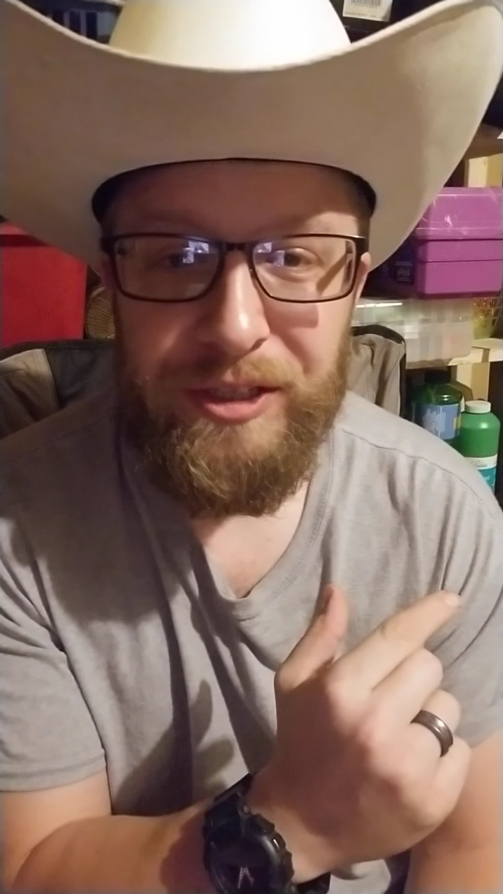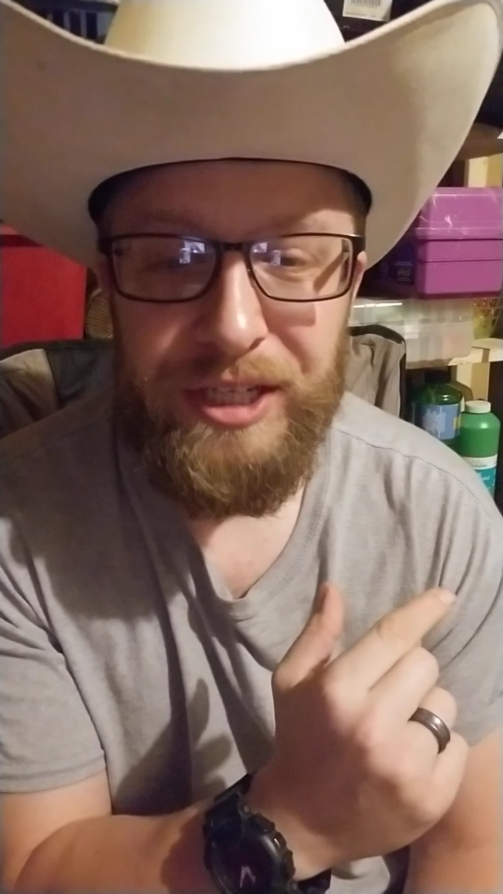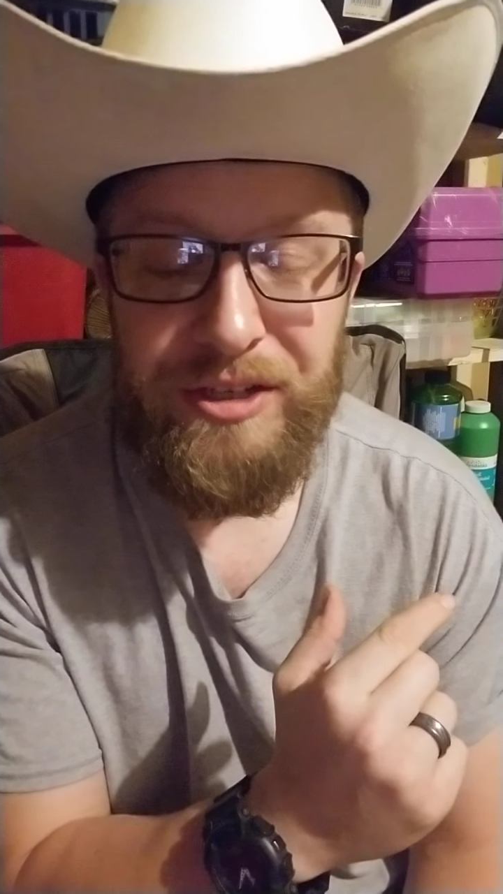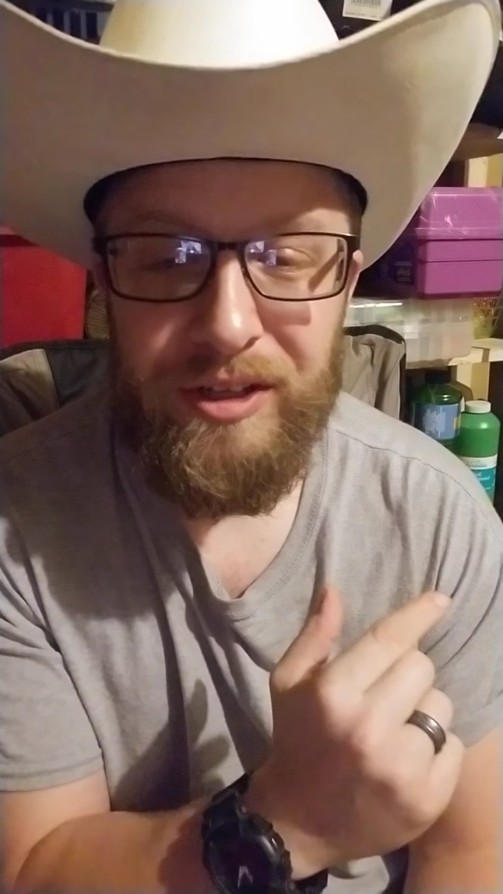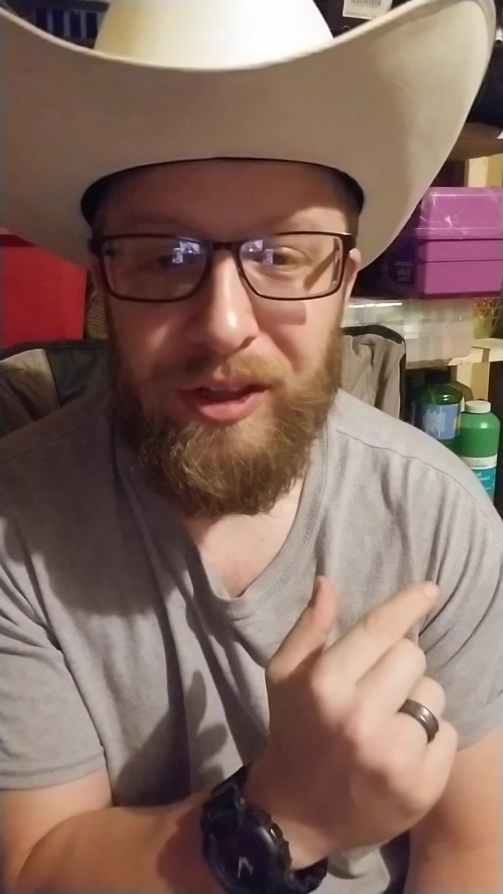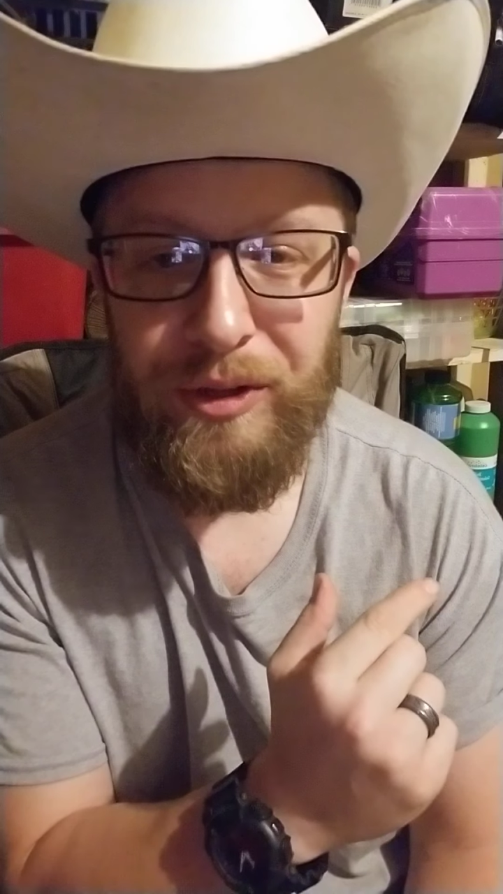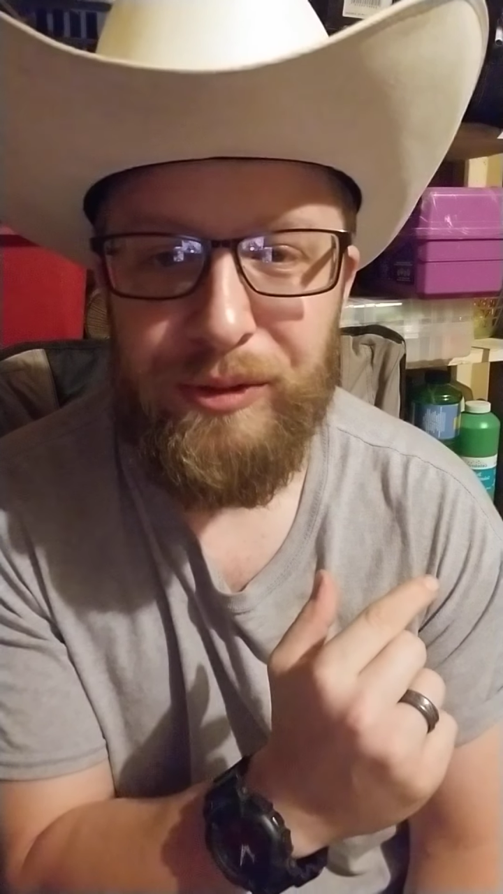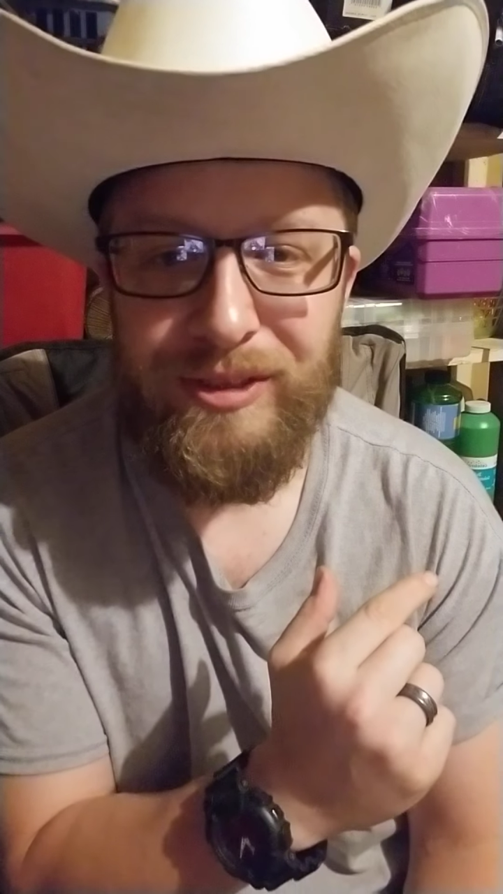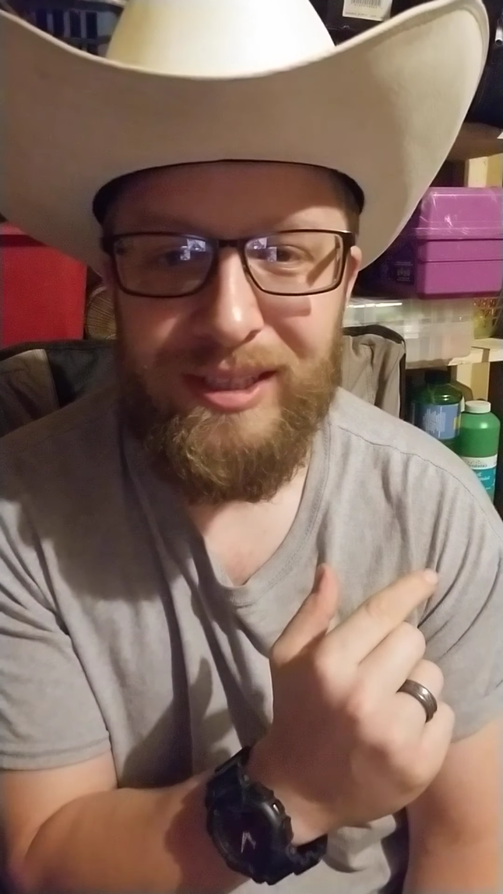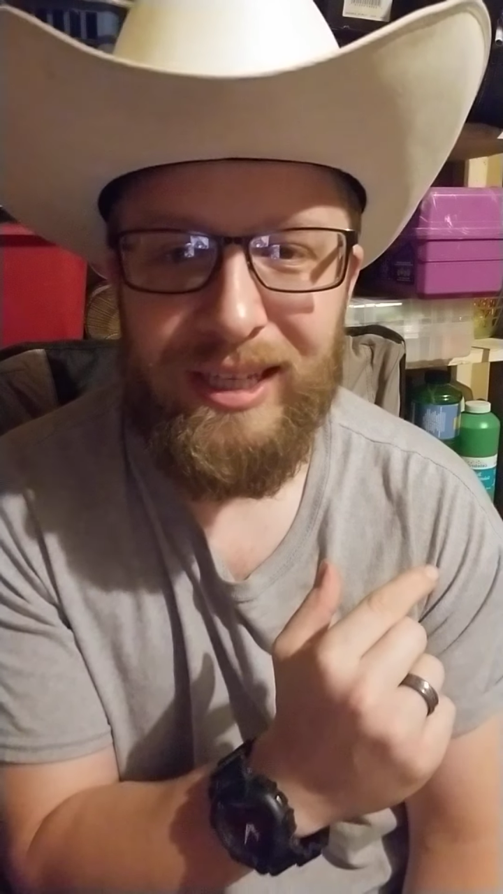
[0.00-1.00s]
change of
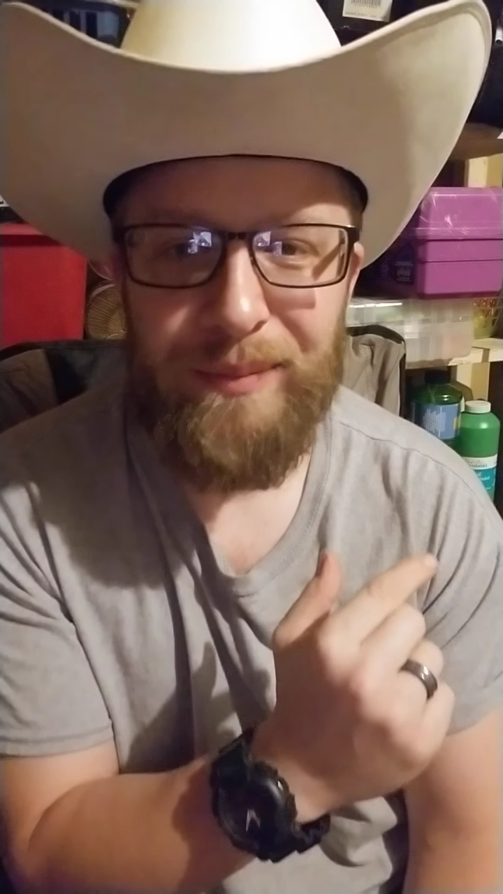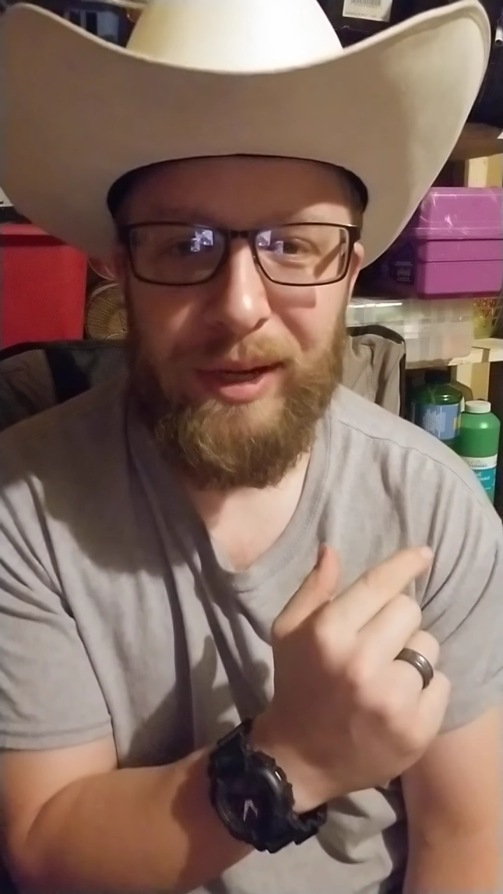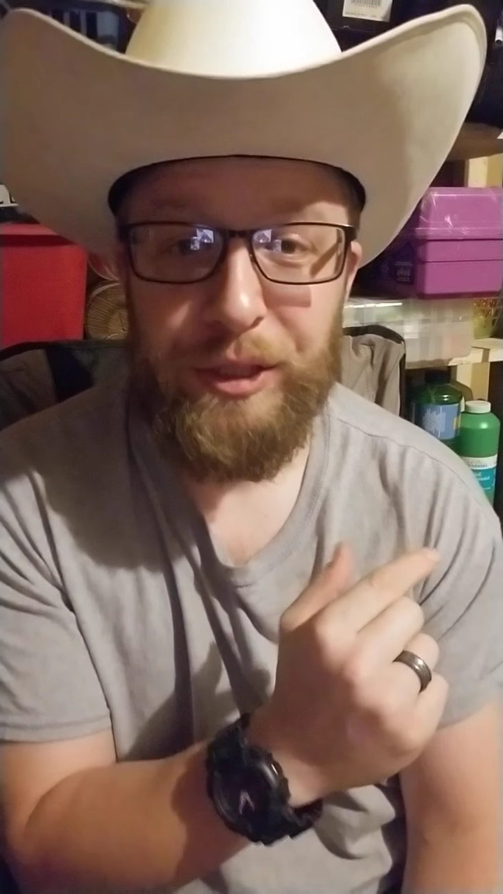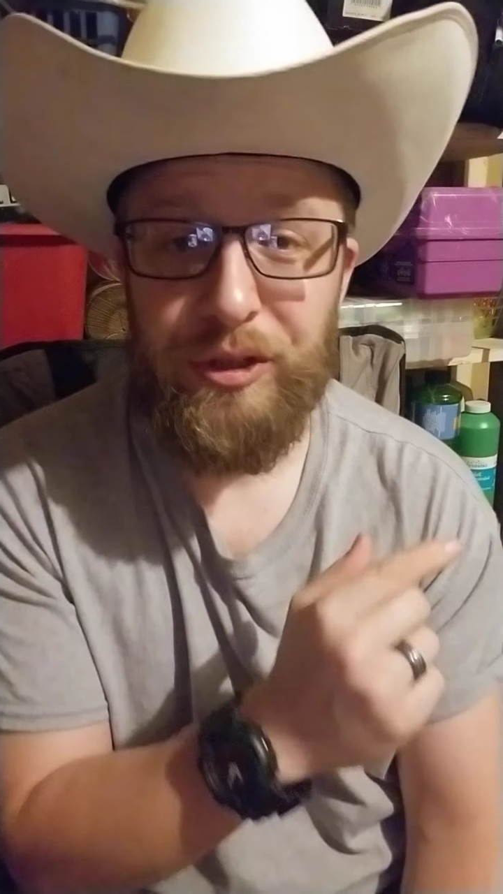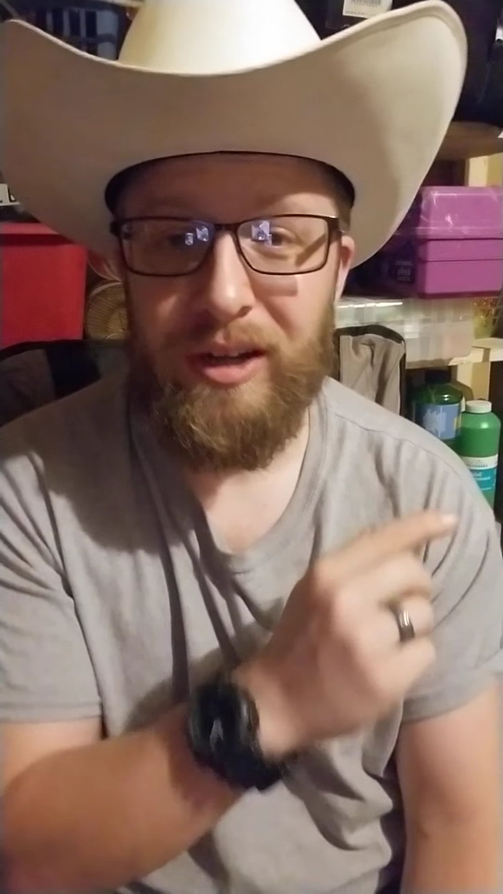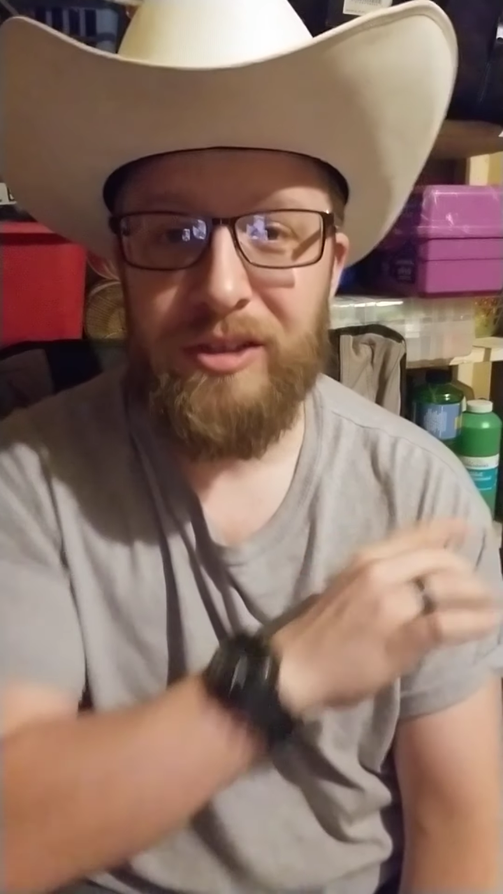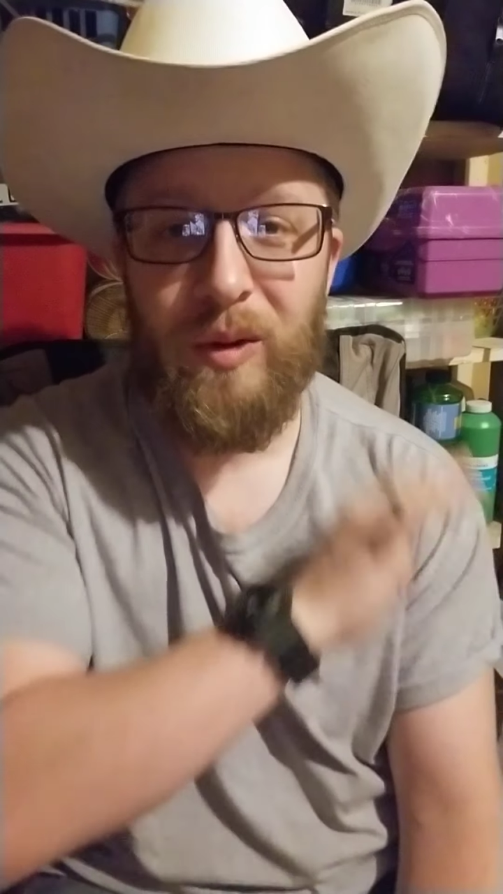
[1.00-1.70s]
clothes in my truck.